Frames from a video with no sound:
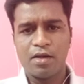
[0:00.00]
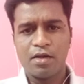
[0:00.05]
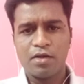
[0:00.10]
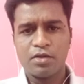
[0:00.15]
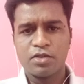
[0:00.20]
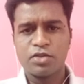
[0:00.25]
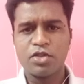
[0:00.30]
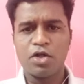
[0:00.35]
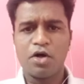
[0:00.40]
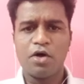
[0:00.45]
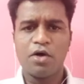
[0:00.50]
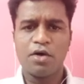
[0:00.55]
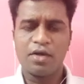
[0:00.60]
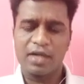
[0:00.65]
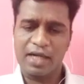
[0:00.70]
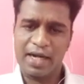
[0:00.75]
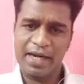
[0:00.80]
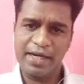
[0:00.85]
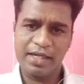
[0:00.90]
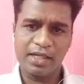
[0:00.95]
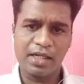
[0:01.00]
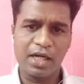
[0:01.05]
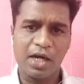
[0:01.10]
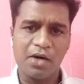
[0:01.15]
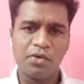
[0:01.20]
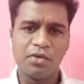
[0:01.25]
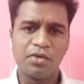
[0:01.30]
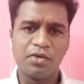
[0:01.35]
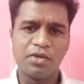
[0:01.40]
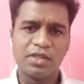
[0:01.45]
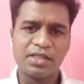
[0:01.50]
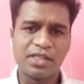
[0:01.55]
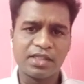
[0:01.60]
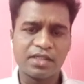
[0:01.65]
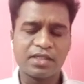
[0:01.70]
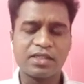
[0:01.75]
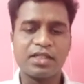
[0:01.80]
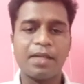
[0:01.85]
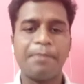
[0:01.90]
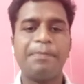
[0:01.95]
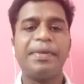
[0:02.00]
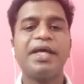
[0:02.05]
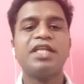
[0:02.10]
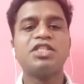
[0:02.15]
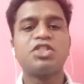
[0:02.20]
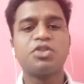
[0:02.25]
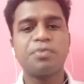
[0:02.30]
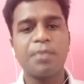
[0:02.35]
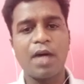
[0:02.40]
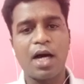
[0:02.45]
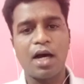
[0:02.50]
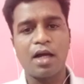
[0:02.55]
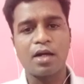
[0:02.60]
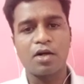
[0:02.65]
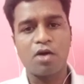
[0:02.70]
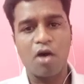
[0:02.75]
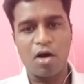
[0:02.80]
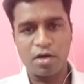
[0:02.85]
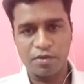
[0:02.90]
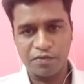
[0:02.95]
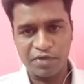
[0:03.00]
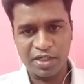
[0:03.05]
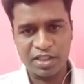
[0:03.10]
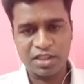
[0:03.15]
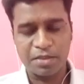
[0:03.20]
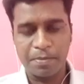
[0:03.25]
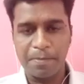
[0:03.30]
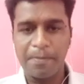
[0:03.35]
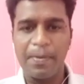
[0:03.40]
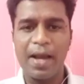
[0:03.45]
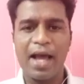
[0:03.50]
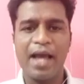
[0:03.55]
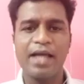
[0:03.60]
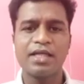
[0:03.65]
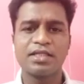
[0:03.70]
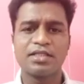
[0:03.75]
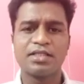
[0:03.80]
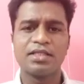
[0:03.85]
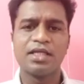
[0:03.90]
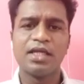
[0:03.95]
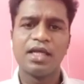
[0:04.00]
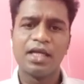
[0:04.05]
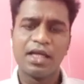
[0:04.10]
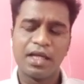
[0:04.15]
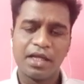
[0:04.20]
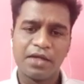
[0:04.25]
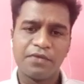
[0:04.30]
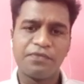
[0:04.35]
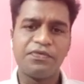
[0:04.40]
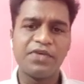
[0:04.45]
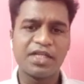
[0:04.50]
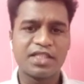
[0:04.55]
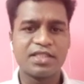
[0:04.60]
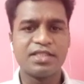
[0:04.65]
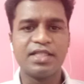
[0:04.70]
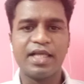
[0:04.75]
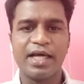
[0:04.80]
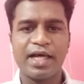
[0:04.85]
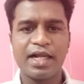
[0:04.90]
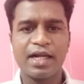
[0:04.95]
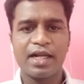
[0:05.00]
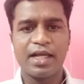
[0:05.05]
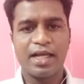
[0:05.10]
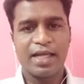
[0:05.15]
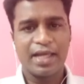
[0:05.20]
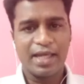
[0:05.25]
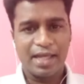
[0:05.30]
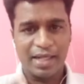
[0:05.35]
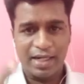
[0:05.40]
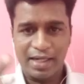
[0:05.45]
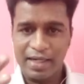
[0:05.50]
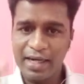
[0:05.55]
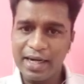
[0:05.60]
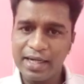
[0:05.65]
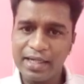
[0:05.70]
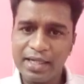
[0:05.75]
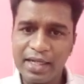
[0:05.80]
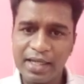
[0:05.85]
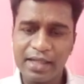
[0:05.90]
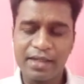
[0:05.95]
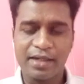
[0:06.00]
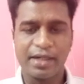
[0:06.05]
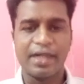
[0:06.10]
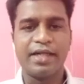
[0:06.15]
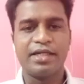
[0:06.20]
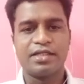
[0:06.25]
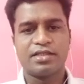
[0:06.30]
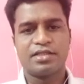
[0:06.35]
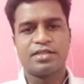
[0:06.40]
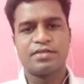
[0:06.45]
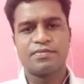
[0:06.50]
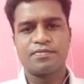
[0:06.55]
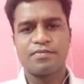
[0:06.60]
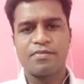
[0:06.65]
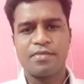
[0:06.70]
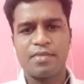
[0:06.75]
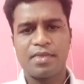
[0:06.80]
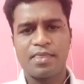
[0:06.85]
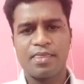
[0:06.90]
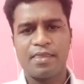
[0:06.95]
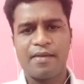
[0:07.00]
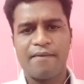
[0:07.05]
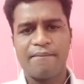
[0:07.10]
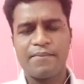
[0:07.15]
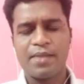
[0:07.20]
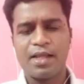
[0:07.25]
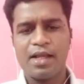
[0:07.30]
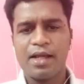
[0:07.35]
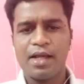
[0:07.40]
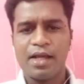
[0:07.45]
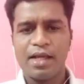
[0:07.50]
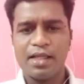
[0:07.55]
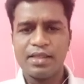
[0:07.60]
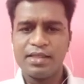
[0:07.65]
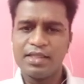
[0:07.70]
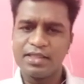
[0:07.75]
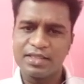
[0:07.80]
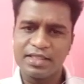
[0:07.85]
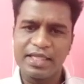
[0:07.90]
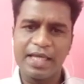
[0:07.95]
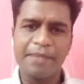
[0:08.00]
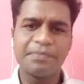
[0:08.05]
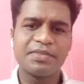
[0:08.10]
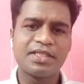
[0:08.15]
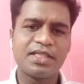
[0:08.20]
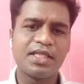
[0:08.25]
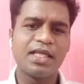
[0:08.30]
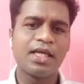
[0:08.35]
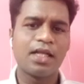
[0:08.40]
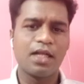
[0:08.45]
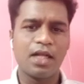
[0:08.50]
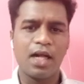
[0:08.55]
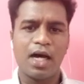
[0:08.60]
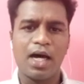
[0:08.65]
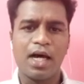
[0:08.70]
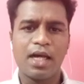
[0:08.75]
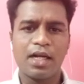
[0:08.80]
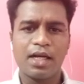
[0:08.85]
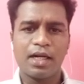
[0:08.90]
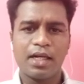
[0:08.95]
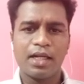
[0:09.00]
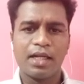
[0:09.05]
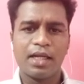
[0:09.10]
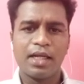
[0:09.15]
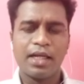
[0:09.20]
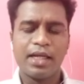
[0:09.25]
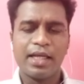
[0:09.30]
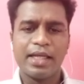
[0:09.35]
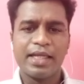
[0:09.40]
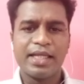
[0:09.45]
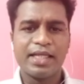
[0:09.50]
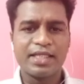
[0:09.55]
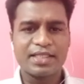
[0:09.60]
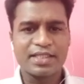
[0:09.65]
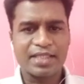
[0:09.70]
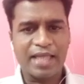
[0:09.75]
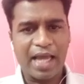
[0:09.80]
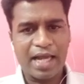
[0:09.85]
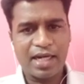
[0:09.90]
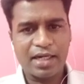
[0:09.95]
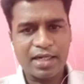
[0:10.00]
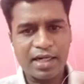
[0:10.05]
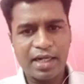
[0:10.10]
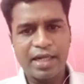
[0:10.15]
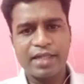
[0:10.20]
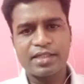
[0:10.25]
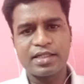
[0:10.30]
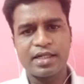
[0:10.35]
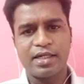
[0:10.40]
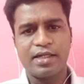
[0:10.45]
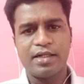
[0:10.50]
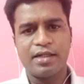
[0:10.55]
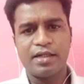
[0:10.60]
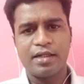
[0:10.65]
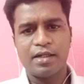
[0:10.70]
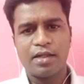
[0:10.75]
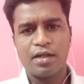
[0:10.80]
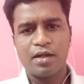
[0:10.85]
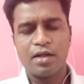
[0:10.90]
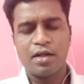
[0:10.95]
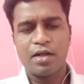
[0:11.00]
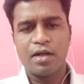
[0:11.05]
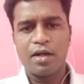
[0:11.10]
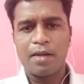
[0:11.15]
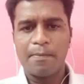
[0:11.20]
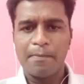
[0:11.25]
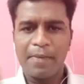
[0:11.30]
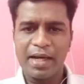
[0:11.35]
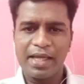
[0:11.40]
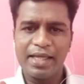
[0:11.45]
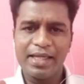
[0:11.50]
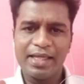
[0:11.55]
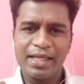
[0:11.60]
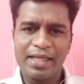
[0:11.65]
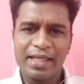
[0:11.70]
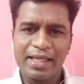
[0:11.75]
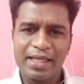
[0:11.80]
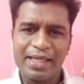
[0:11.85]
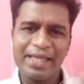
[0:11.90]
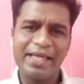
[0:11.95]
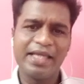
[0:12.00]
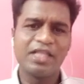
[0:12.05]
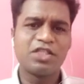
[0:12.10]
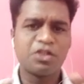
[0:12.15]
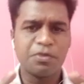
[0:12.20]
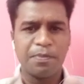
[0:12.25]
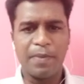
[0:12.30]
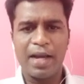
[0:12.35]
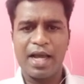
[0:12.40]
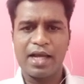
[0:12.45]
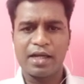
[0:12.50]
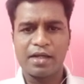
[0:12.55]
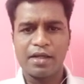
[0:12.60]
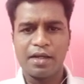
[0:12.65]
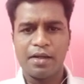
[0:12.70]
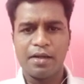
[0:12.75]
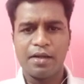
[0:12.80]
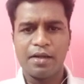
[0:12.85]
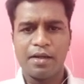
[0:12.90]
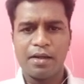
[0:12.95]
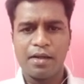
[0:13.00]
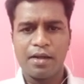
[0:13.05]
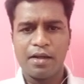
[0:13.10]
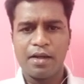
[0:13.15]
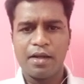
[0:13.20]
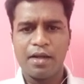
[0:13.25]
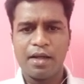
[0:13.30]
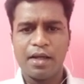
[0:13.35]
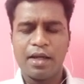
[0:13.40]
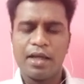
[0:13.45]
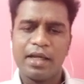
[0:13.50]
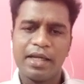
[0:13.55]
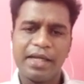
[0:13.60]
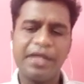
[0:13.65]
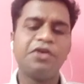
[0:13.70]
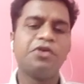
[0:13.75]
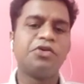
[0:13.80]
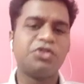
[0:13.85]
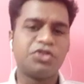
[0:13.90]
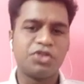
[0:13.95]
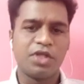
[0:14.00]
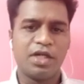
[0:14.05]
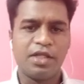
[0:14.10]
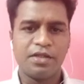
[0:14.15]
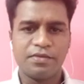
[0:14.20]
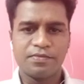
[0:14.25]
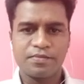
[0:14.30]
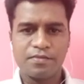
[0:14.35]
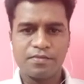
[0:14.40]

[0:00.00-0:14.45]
So, right now, this is the benchmark on which banks fix their lending rates. This MCLR is calculated by each bank individually.